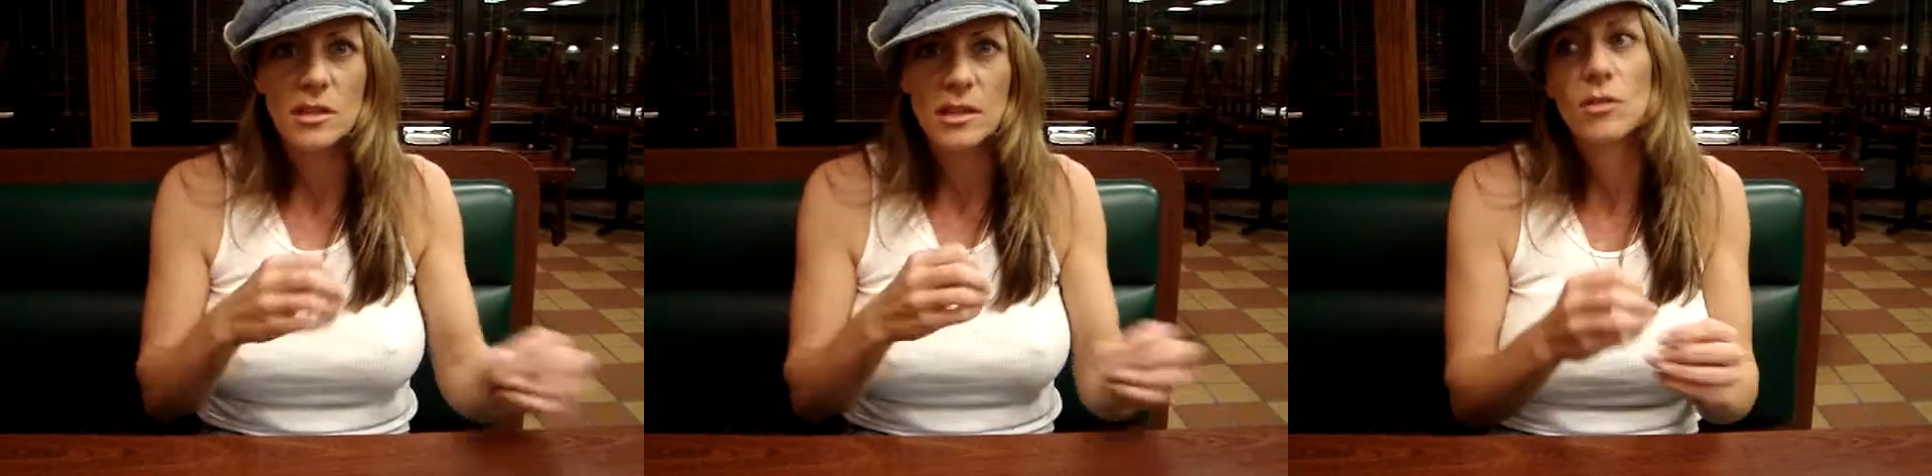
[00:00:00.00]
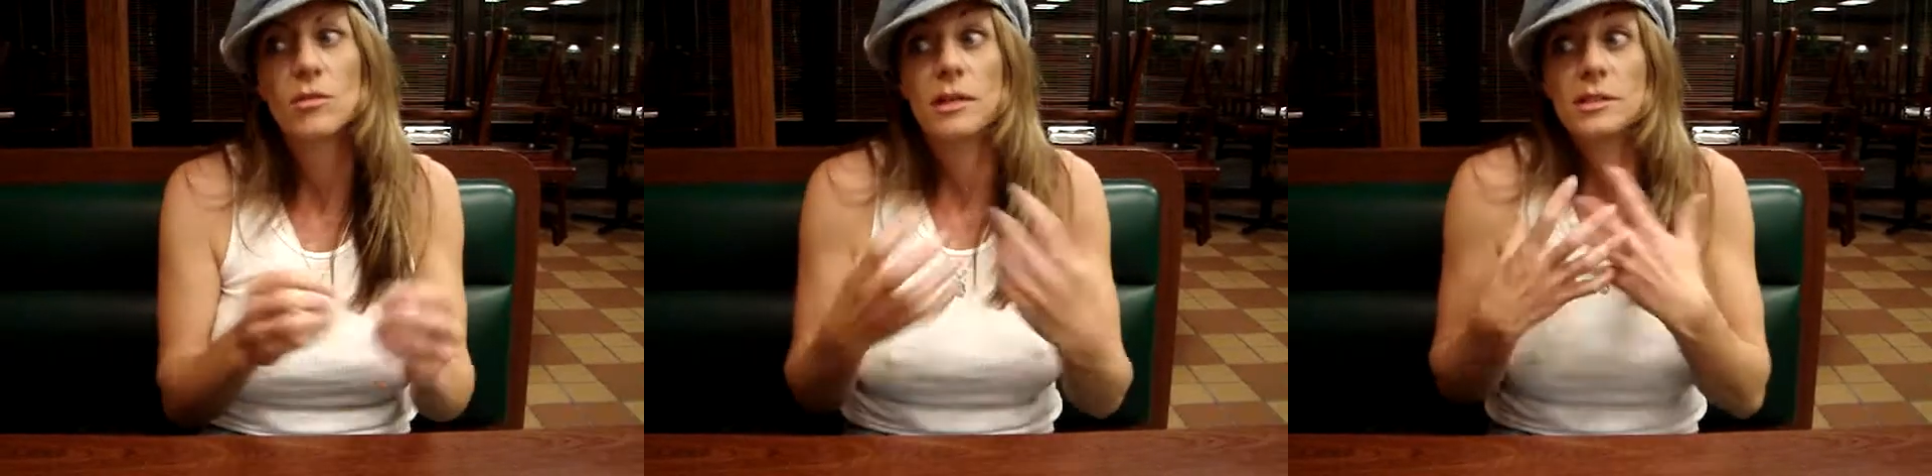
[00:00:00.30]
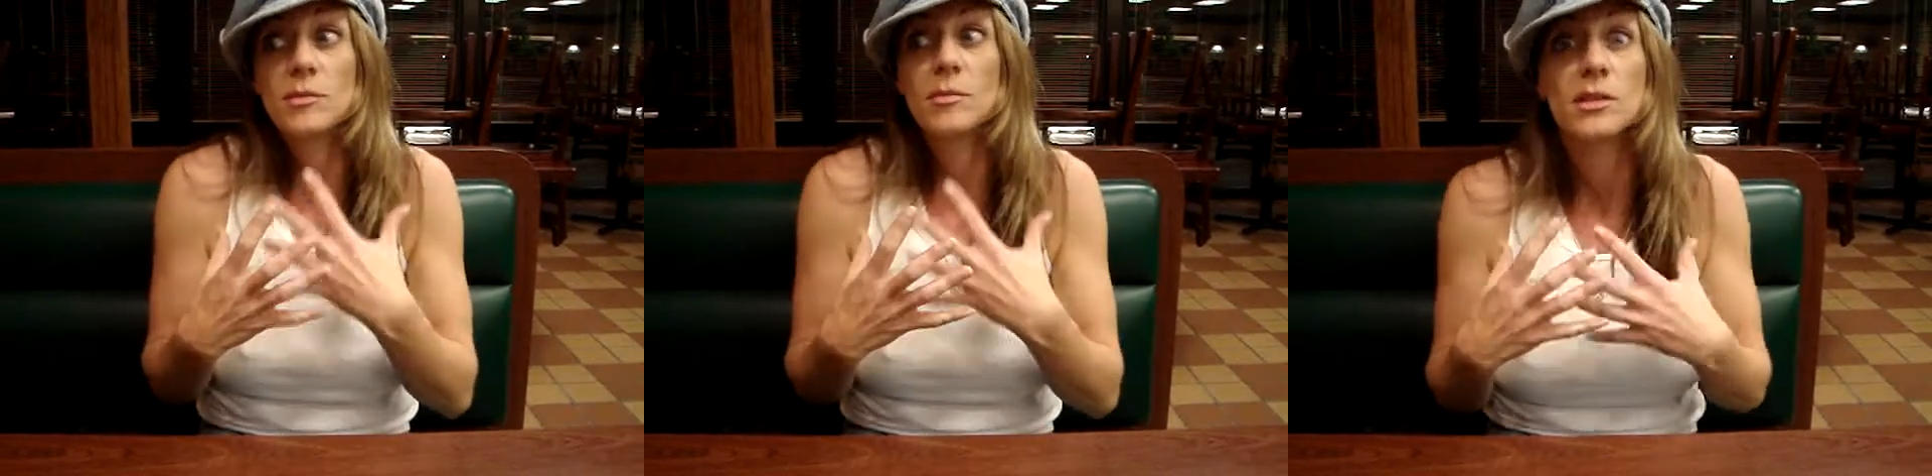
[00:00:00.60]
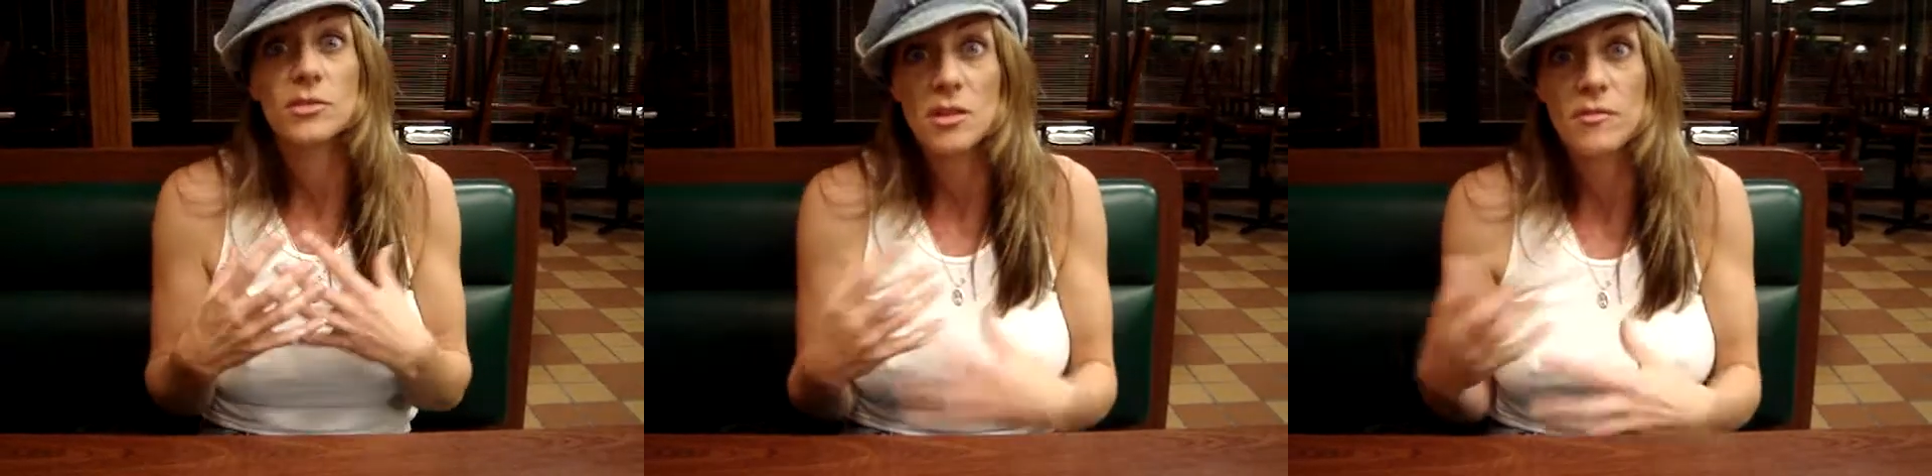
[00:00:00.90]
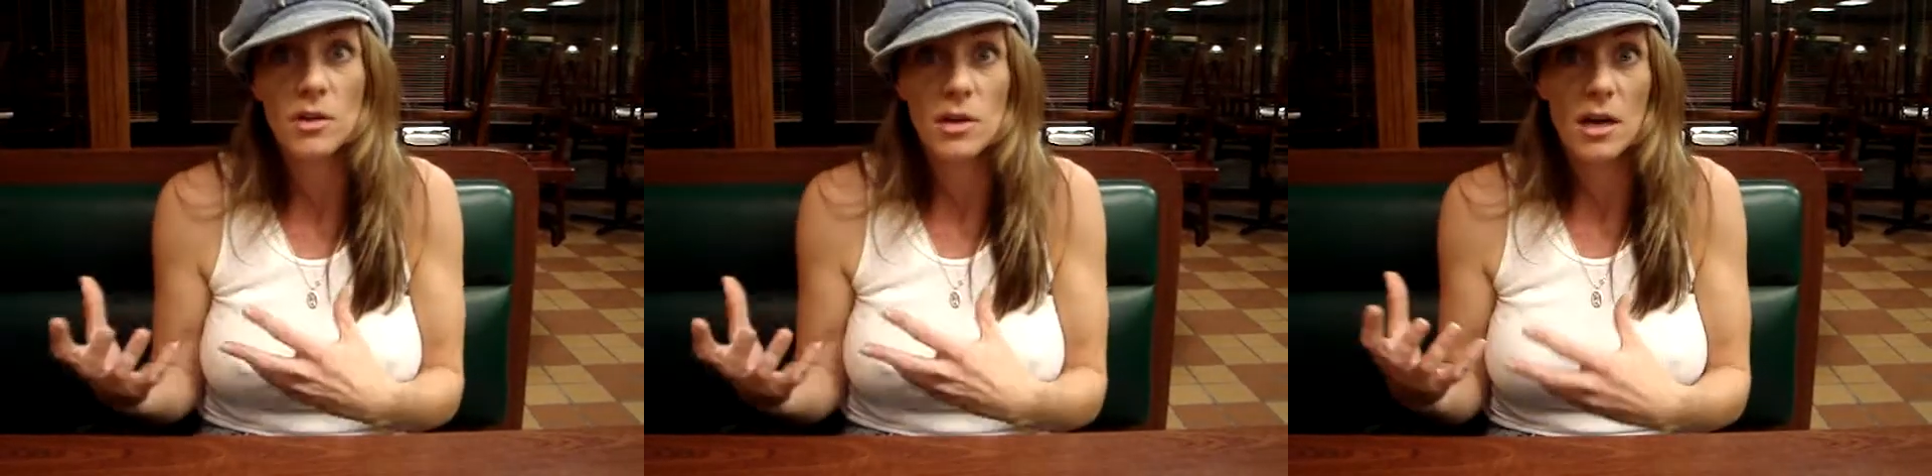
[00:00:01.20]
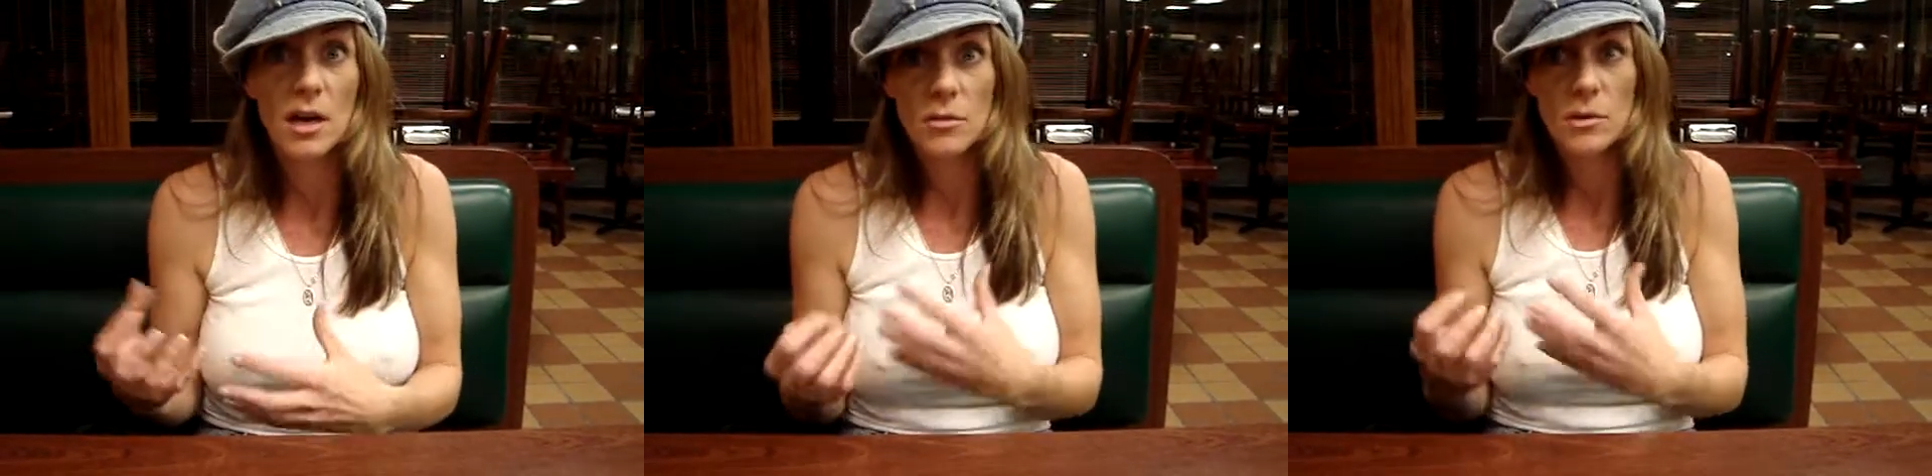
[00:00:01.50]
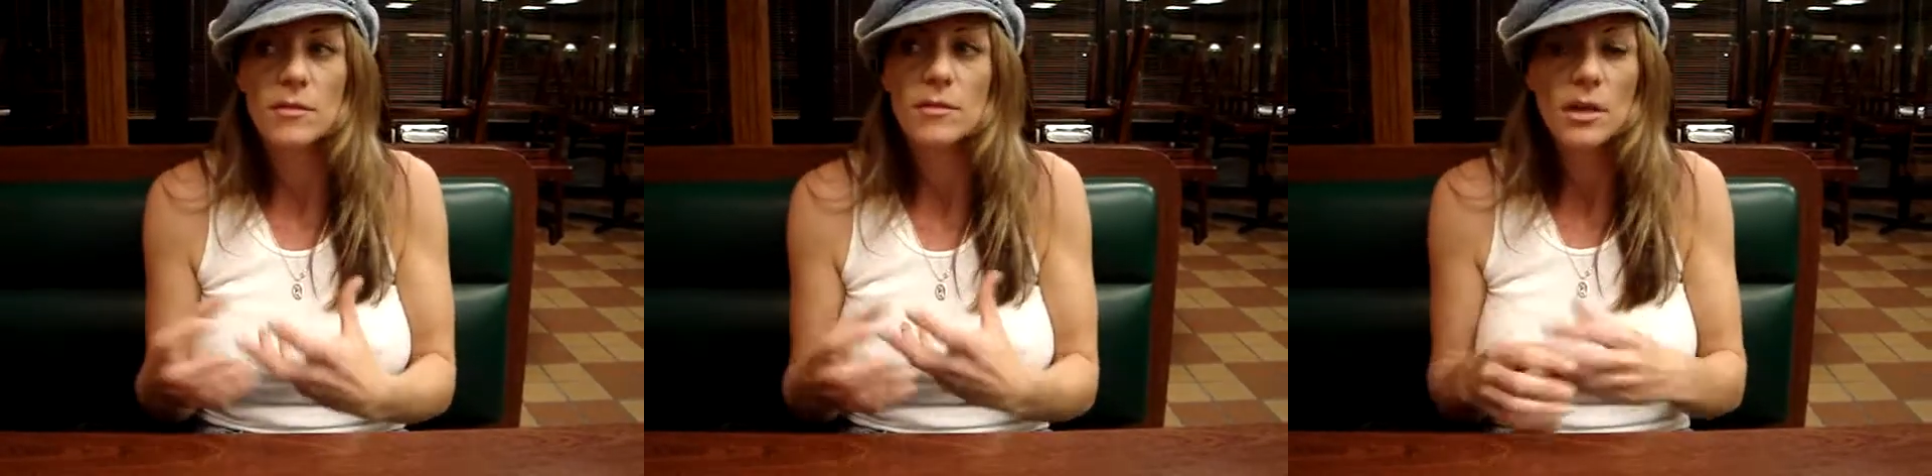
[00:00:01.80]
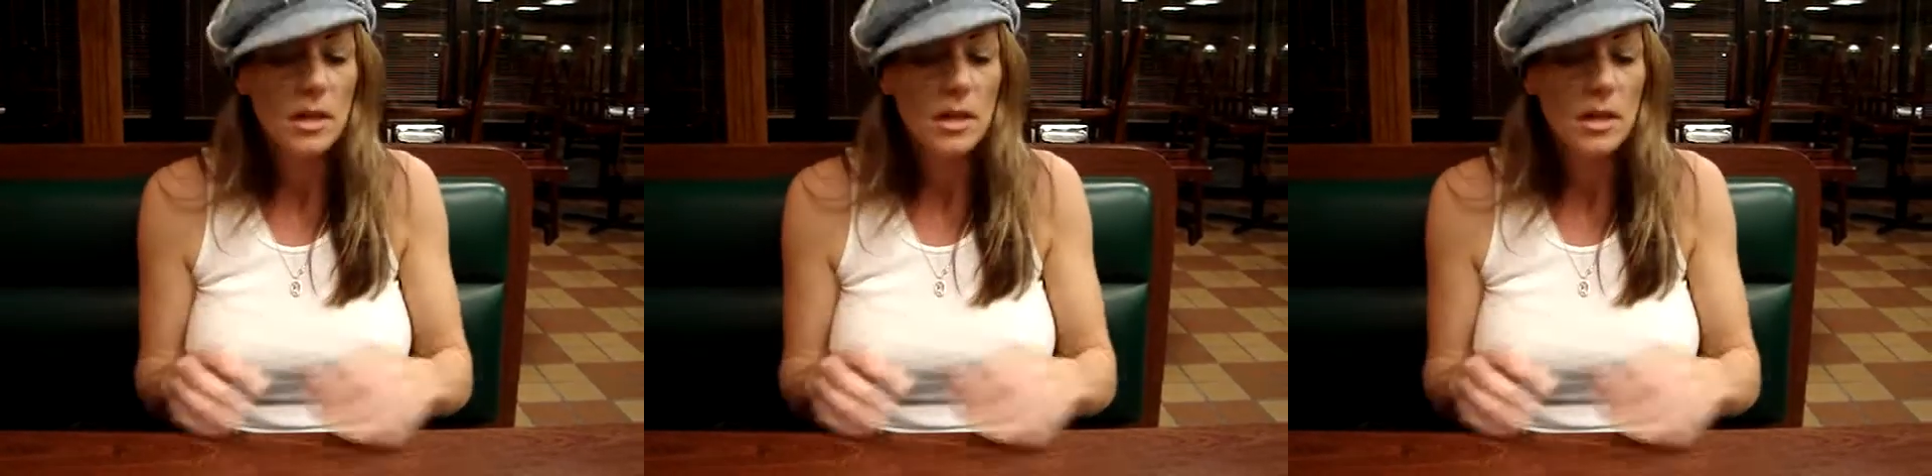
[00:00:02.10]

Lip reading: like, well, I took my clothes off for a guy or whatever.